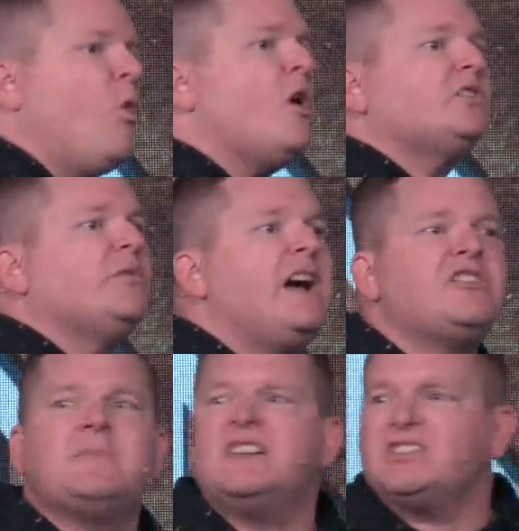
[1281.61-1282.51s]
walked around
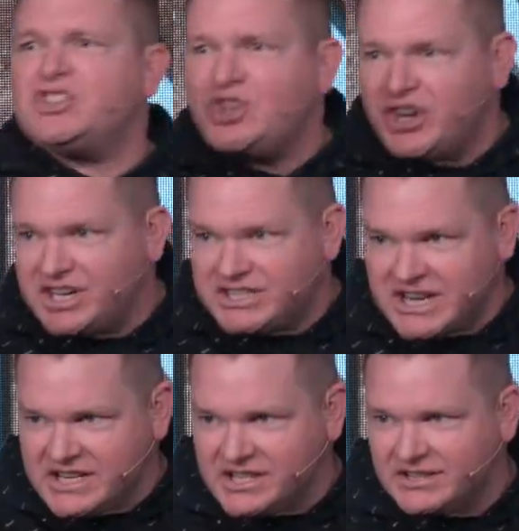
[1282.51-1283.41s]
to me and stood at
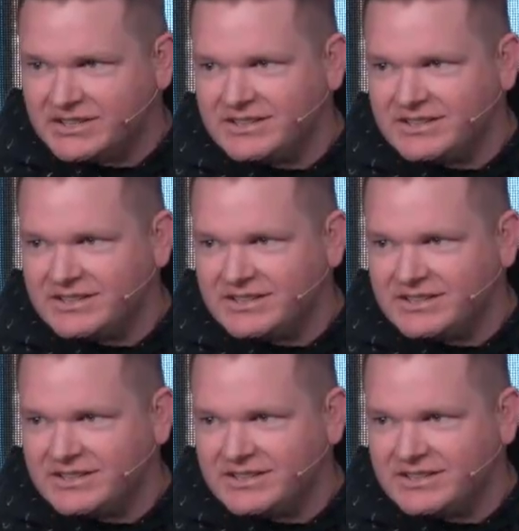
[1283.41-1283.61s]
attention.